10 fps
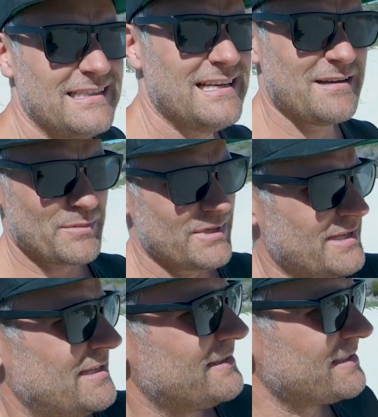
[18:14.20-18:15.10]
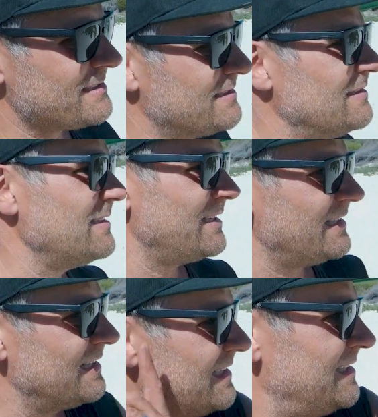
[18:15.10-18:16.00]
up this little
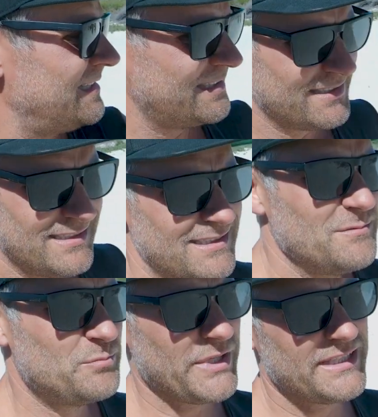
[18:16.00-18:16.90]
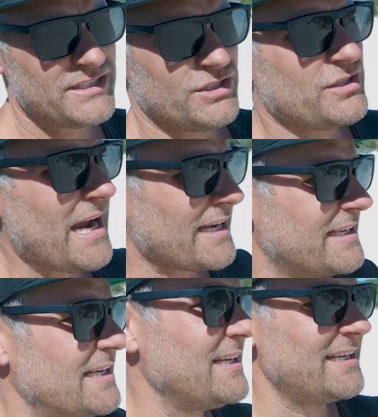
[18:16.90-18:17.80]
beach
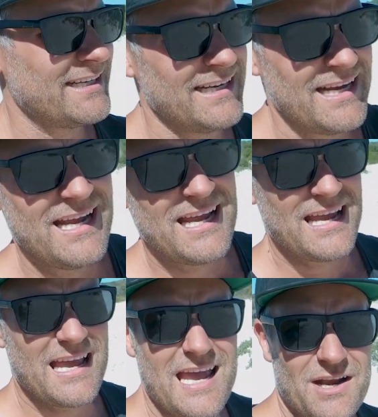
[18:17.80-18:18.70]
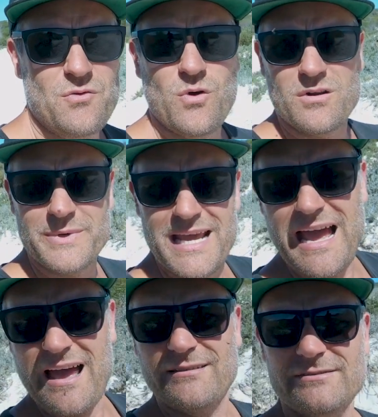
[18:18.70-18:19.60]
track. And what do we
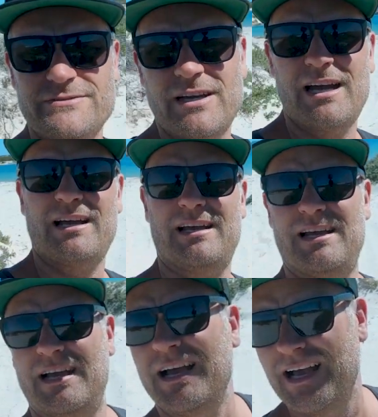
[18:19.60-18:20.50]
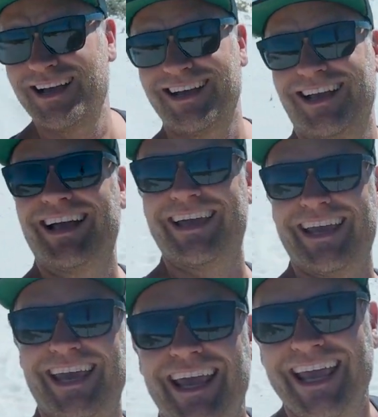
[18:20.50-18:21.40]
have?
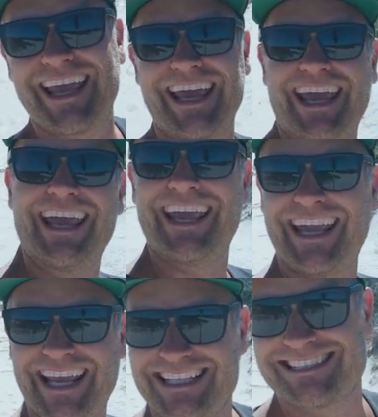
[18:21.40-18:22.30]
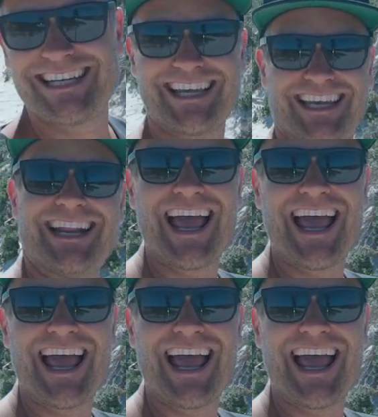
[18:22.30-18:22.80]
Hey, check it